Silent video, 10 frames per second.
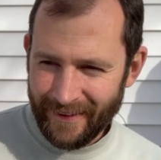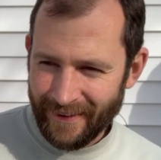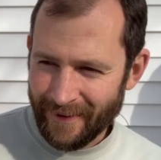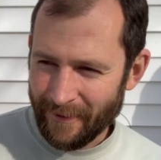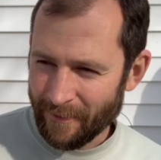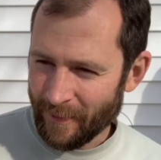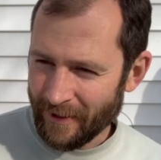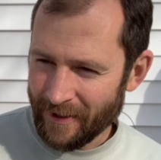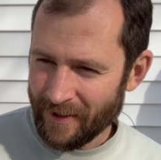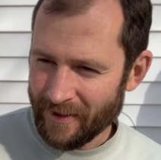But
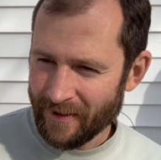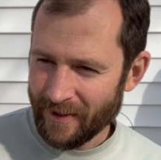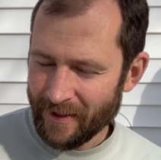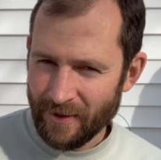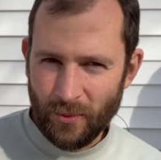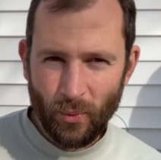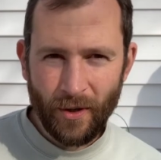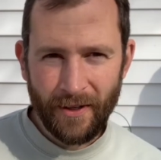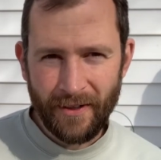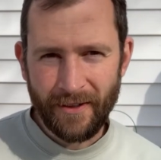is
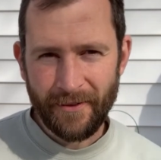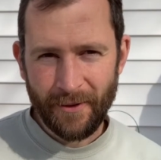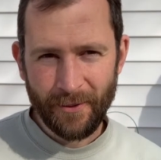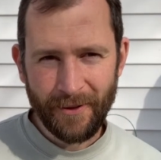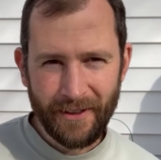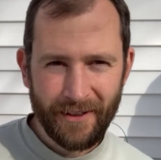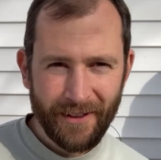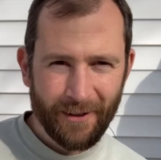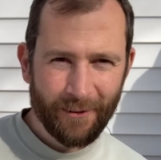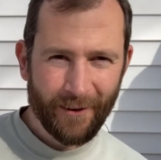one of the really
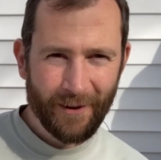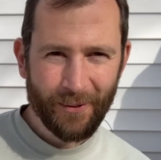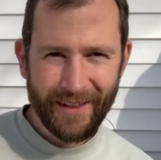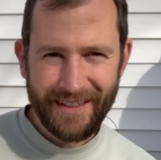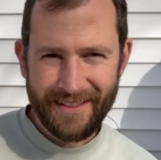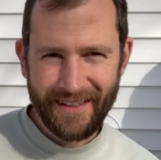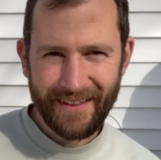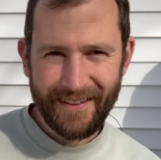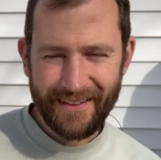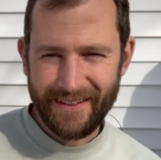fun ways that I
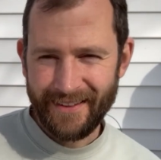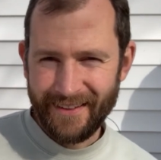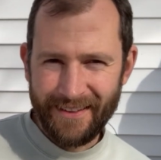like to